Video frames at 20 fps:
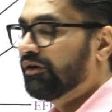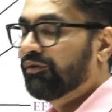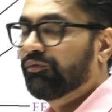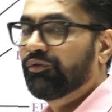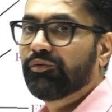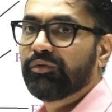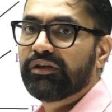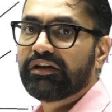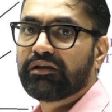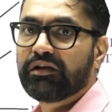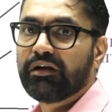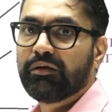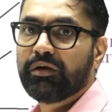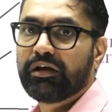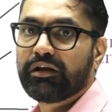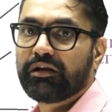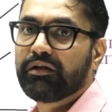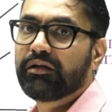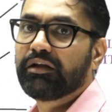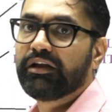we will
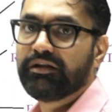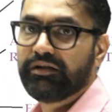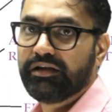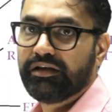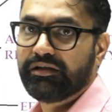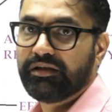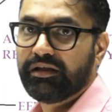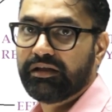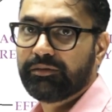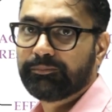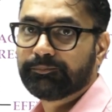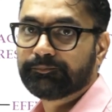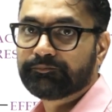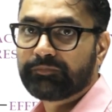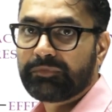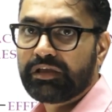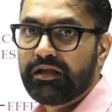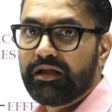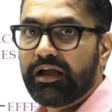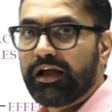cover in detail.
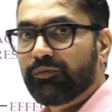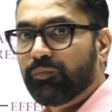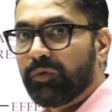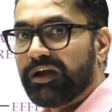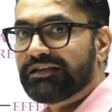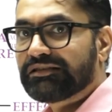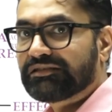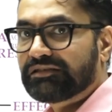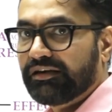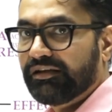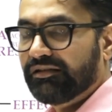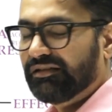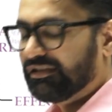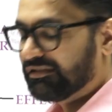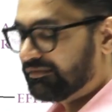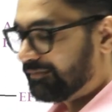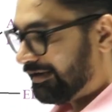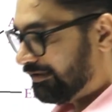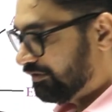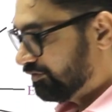And while studying these
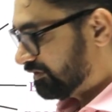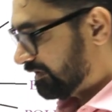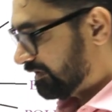values,